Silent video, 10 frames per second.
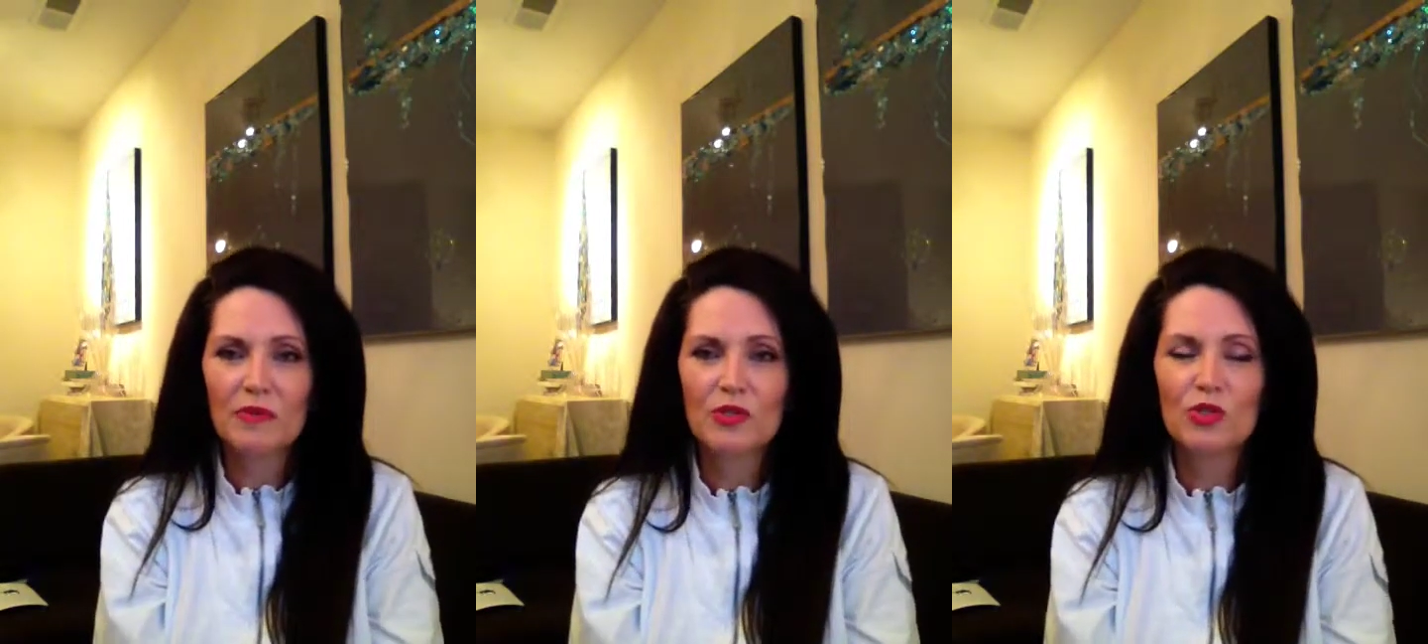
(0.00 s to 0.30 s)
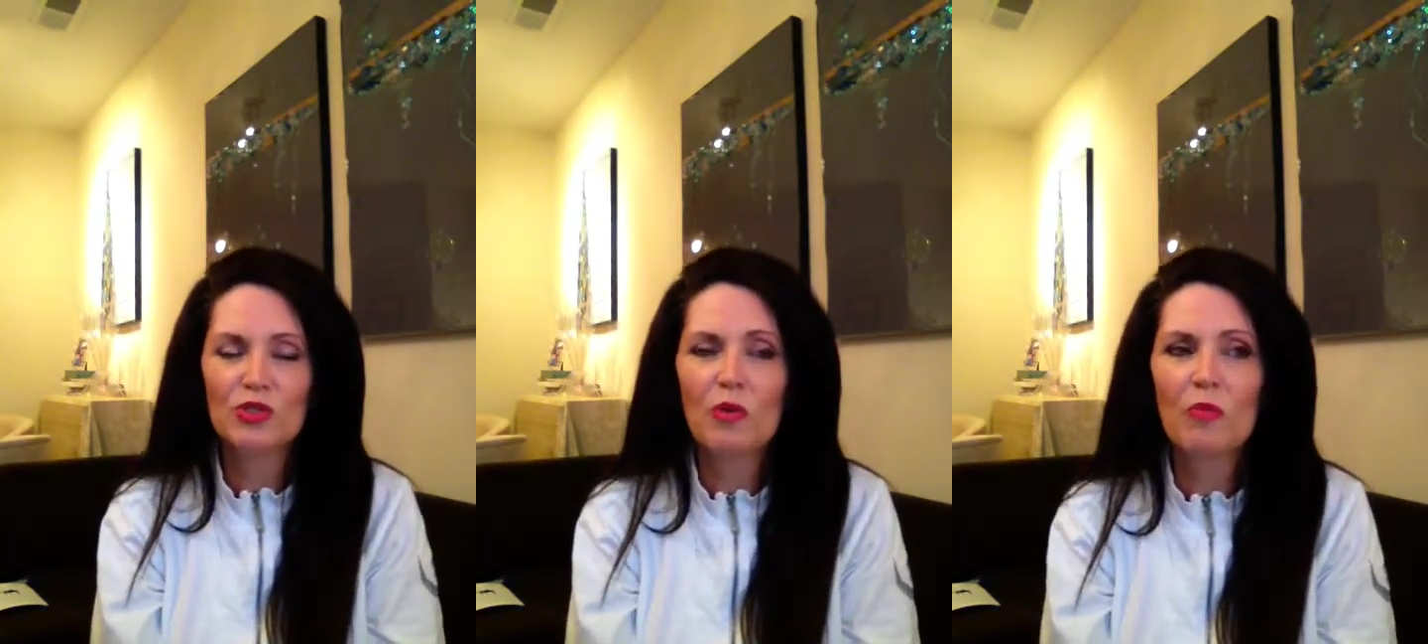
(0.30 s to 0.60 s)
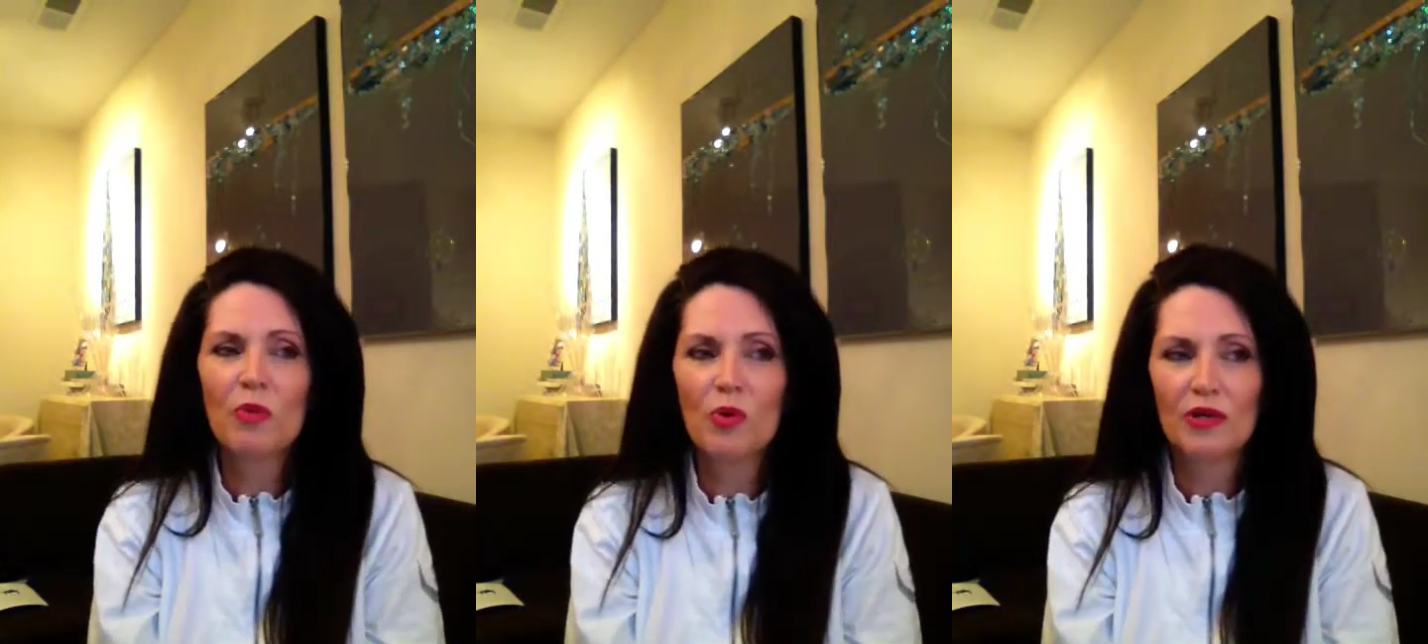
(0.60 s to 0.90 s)
but they're so
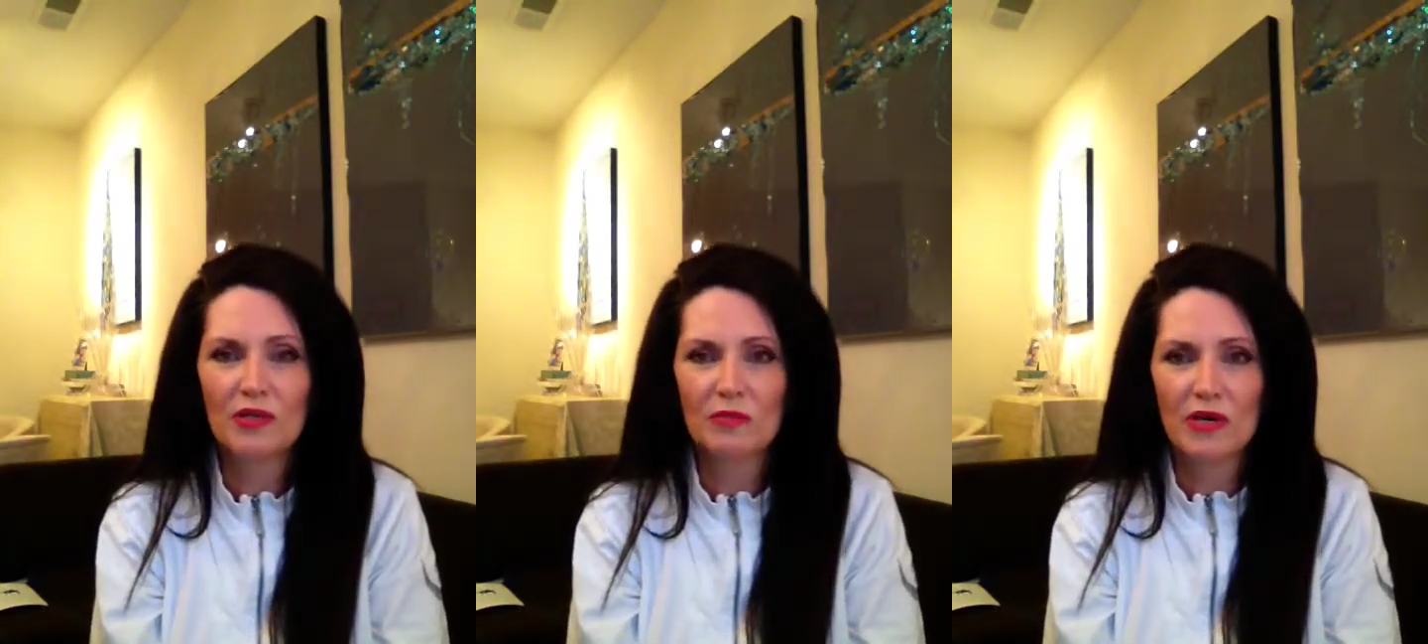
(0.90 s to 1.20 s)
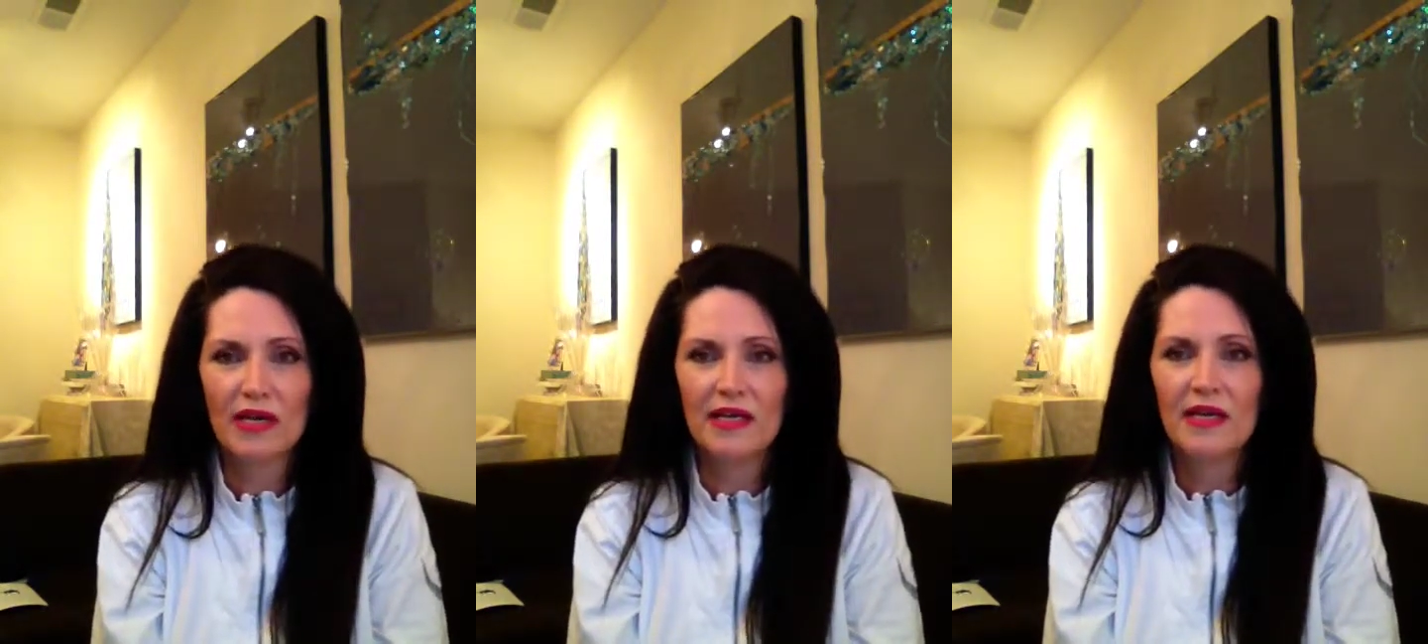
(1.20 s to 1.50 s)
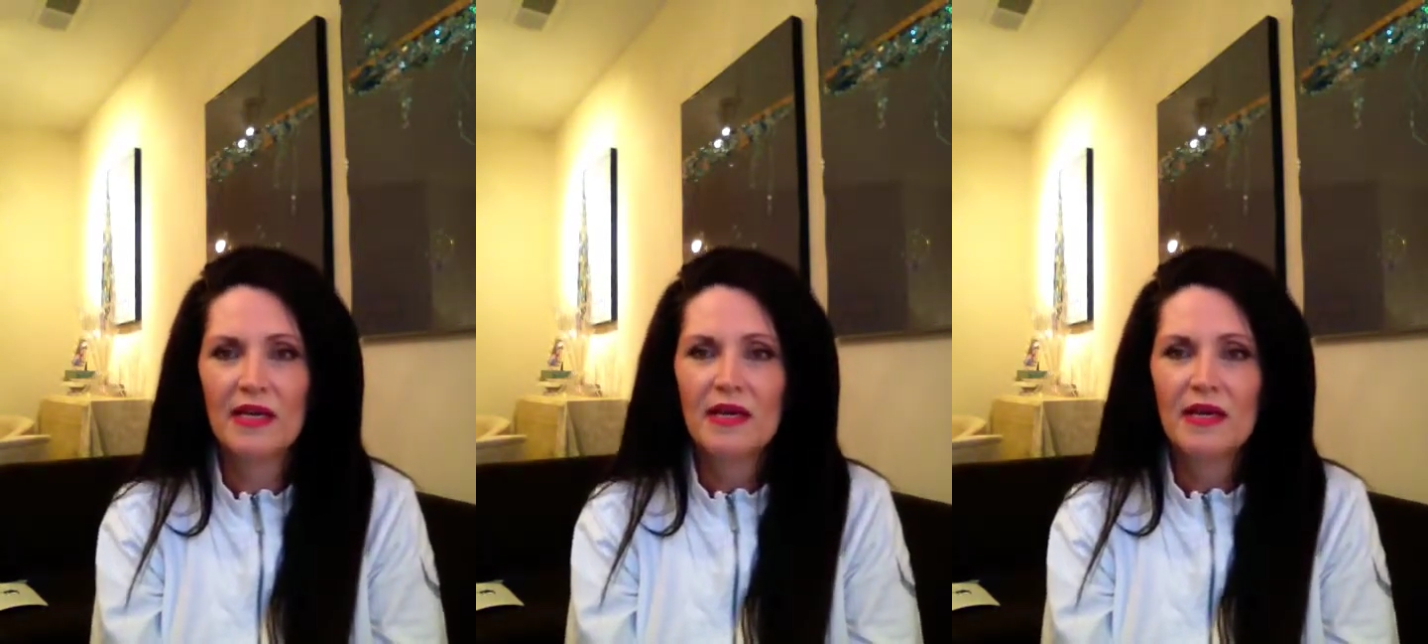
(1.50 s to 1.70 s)
important to break